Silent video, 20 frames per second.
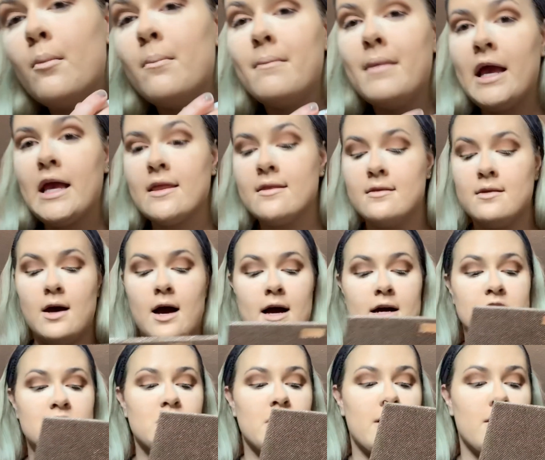making the
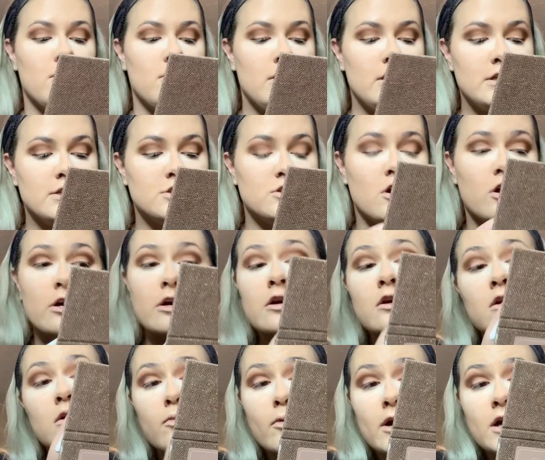eyeshadow look
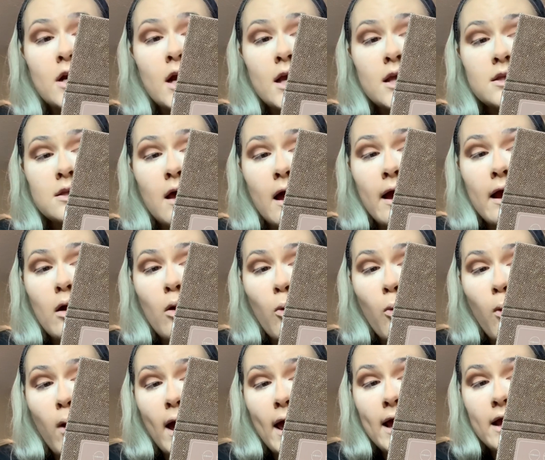darker where it's like
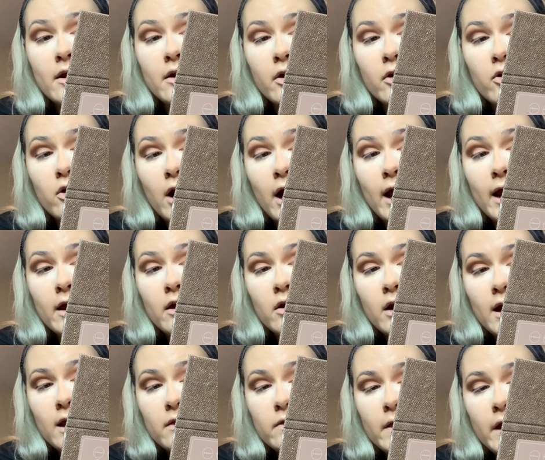wet and drying
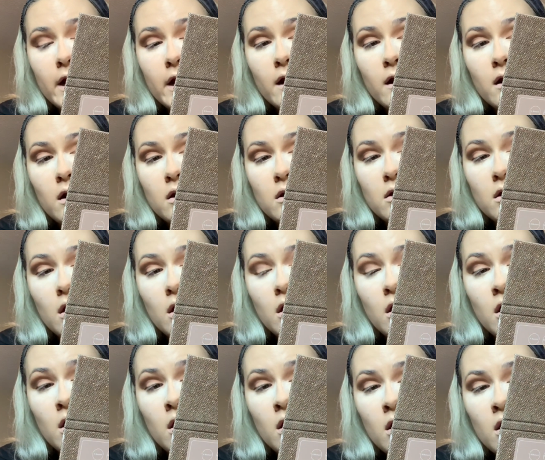right there.
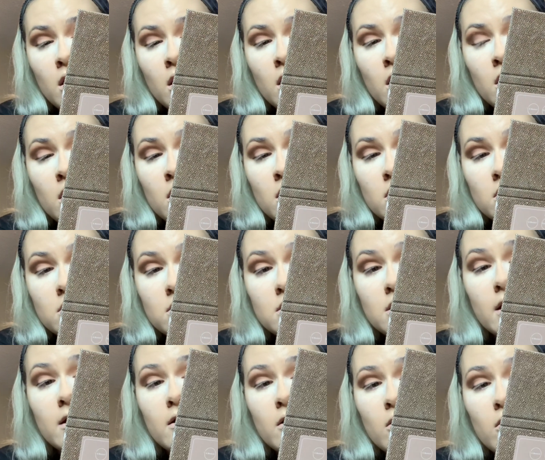
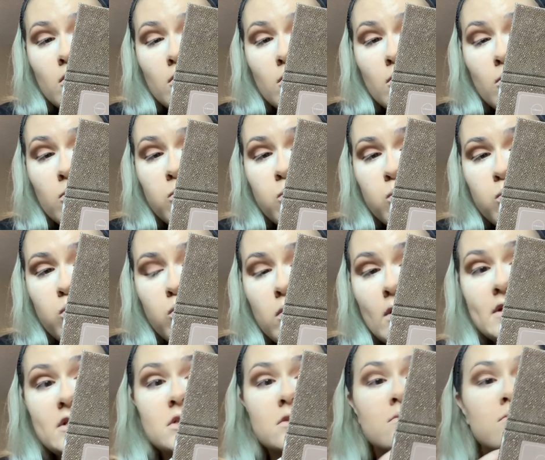So
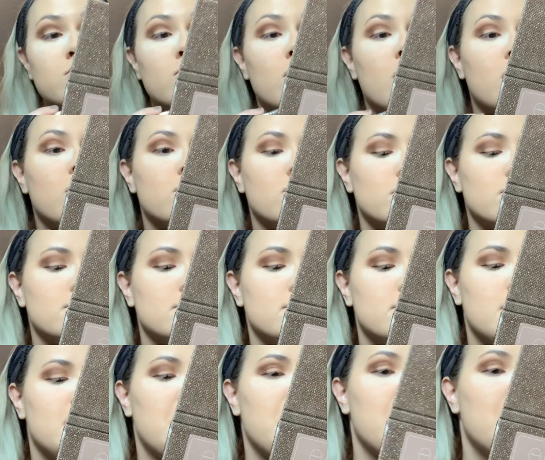we just won't
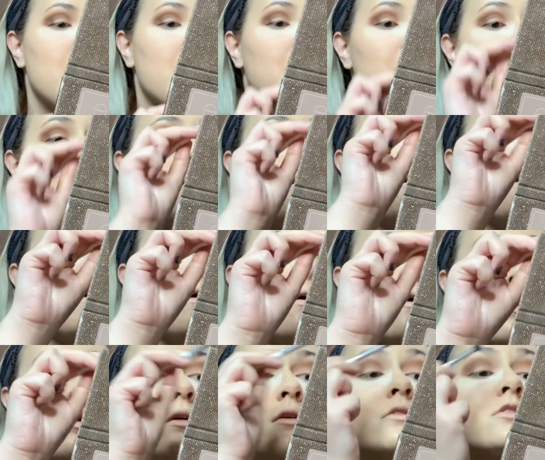
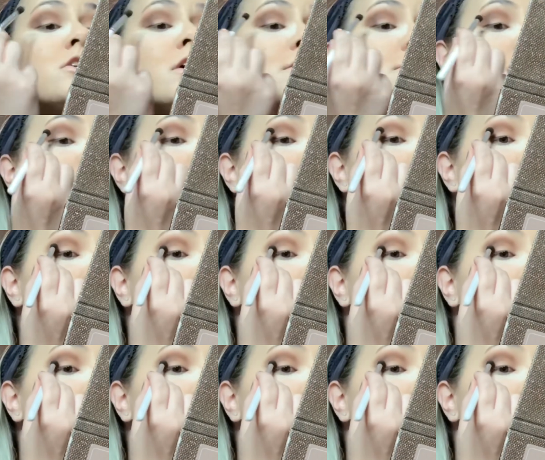judge this